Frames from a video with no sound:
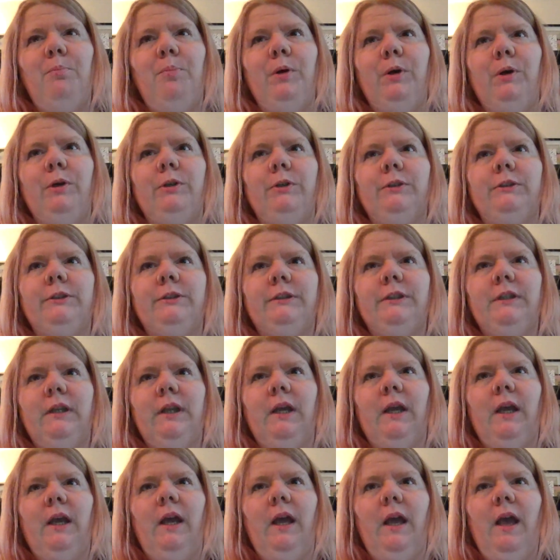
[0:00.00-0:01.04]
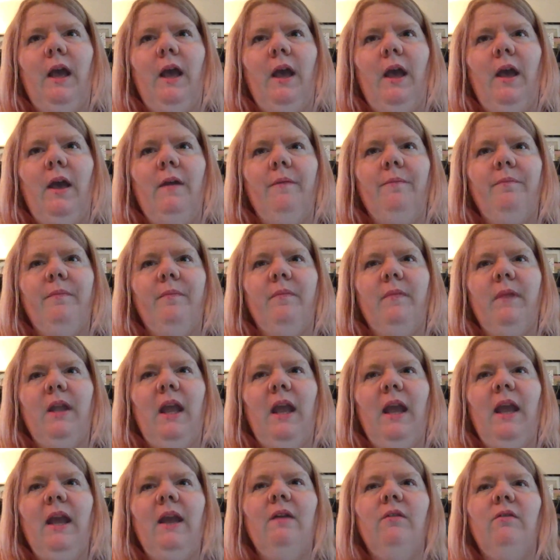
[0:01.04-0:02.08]
But
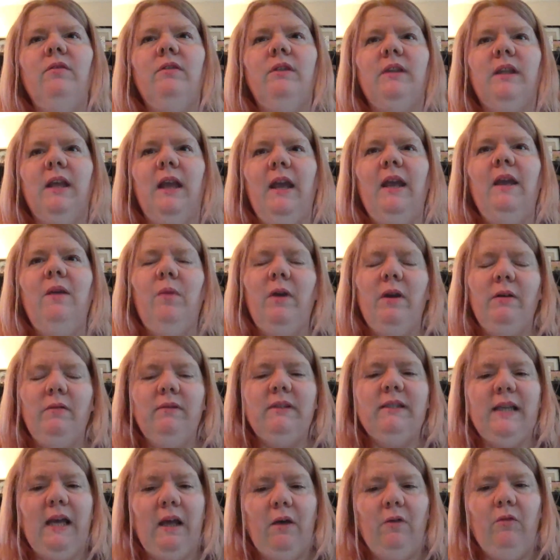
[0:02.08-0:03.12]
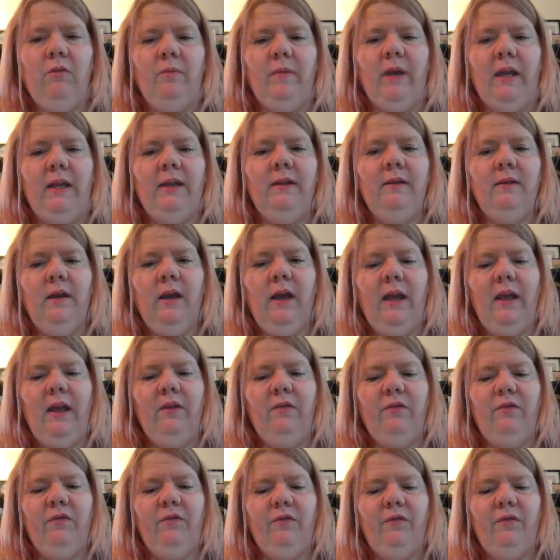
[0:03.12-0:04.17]
he will tell me
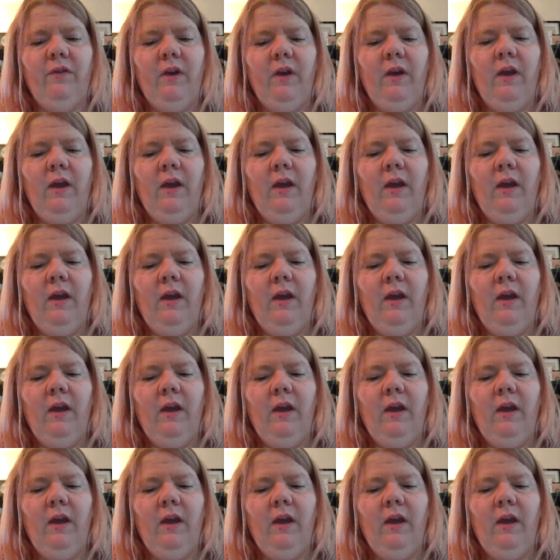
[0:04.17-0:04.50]
if